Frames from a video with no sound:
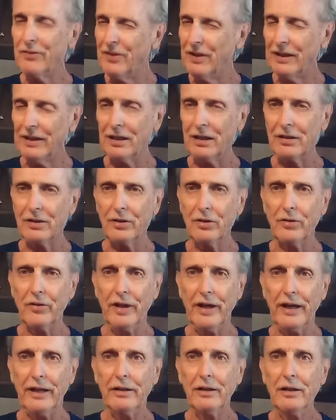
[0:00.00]
I think I'll do
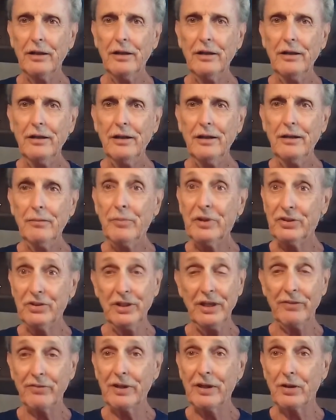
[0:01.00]
that, but
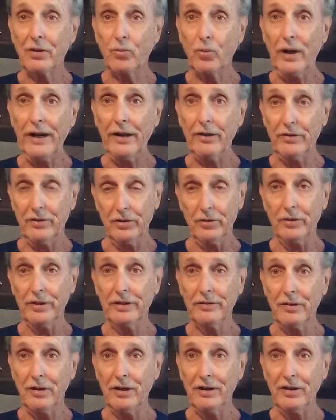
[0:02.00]
you never get around to
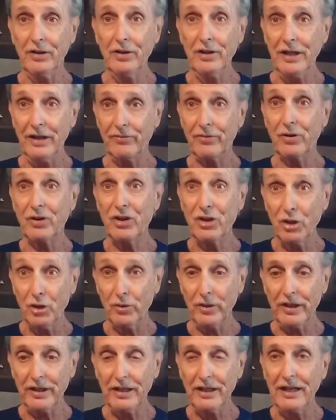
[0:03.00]
it, all right? You never
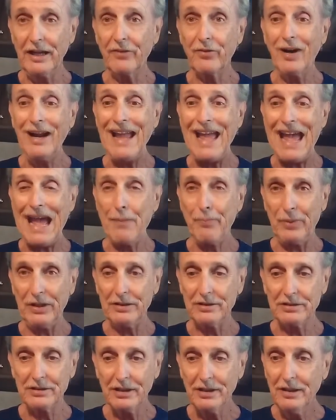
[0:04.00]
do it. It never
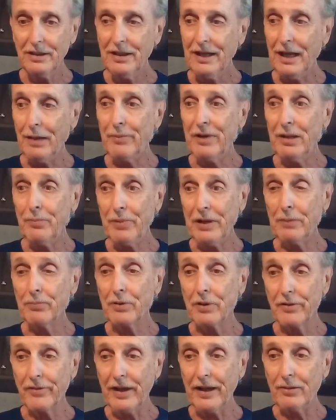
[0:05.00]
happens. How many
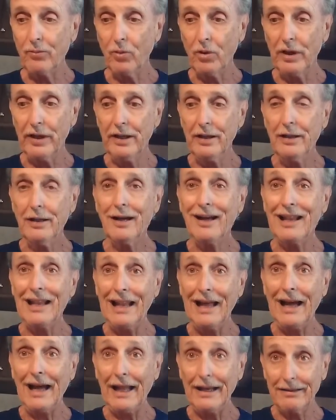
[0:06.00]
people are that way? A
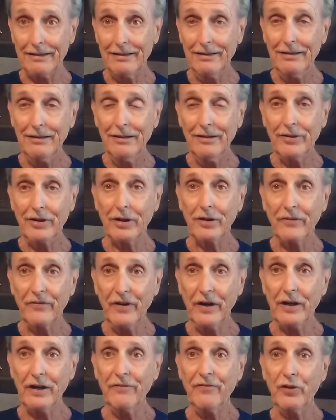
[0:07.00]
lot. There are
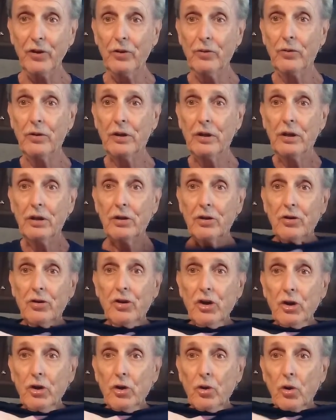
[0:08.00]
very few
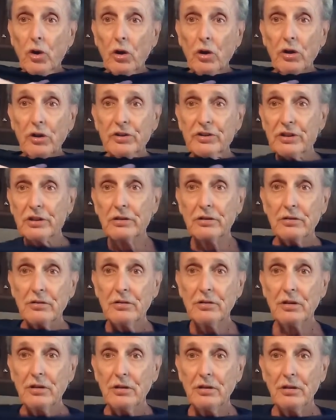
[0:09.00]
doers
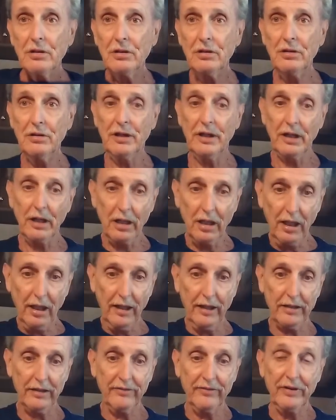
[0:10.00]
and a
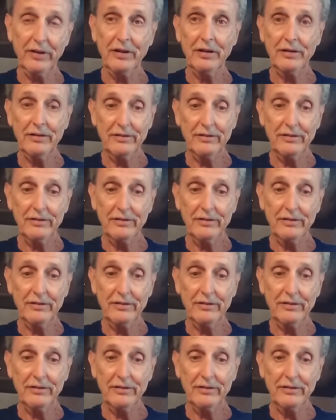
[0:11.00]
lot of